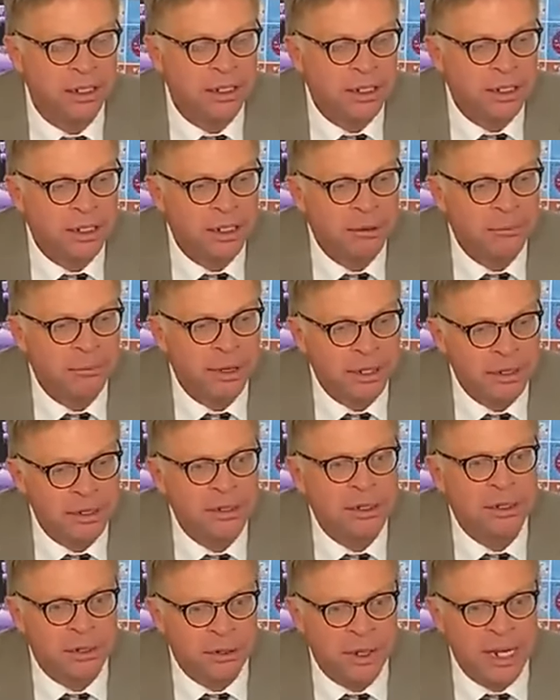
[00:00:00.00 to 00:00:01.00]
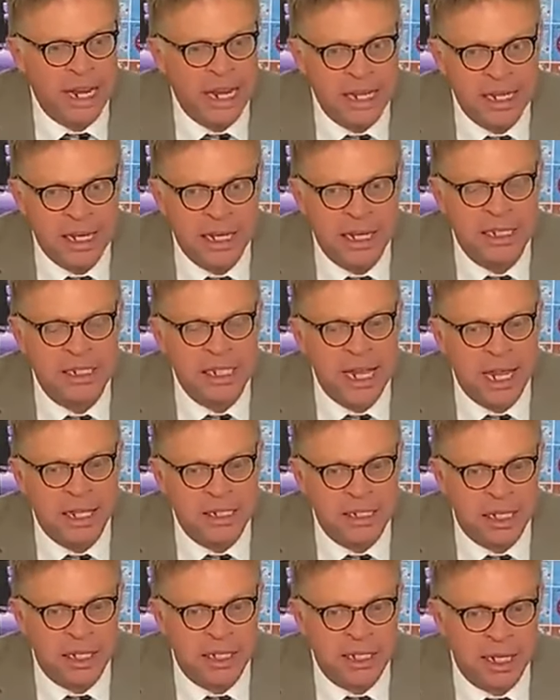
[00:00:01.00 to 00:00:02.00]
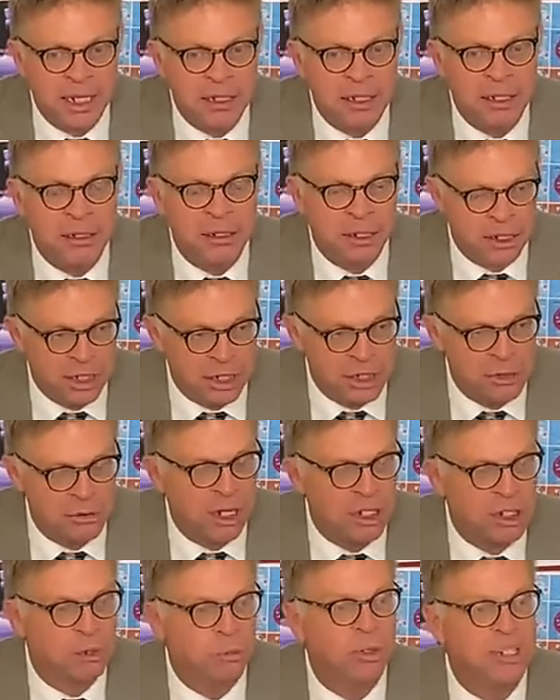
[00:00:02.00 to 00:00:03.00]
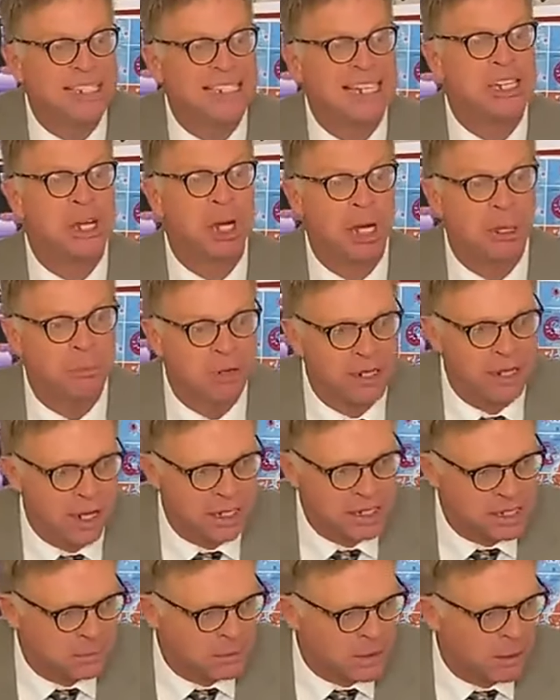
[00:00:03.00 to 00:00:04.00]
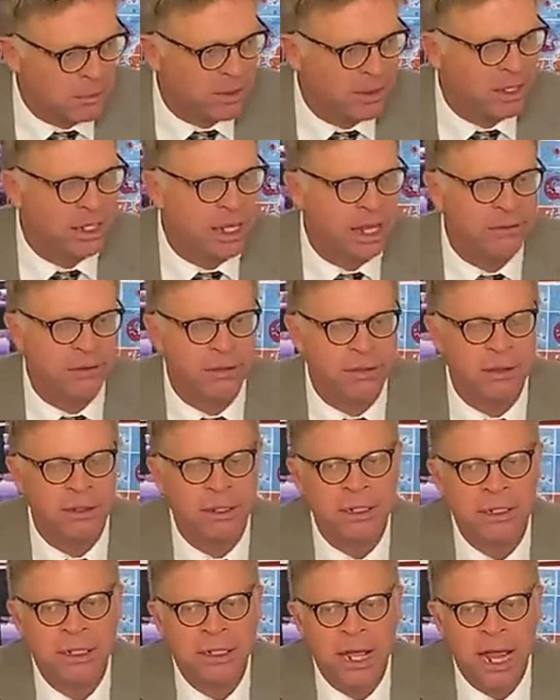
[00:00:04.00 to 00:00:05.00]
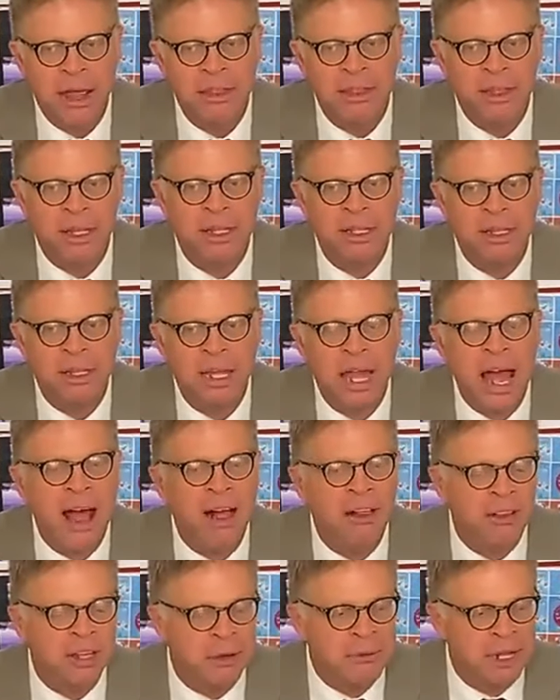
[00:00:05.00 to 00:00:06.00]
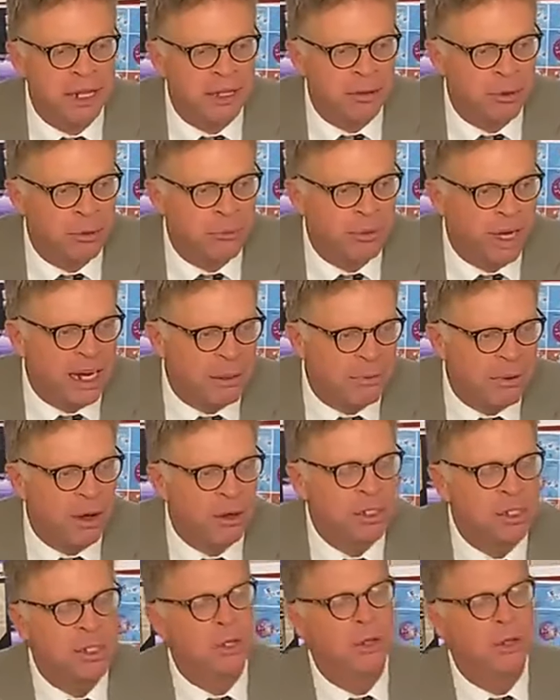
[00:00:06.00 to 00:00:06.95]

But so in a, in a sense, it, it, the destruction was determined on September the eleventh. And the, the alchemy that would bring about New York's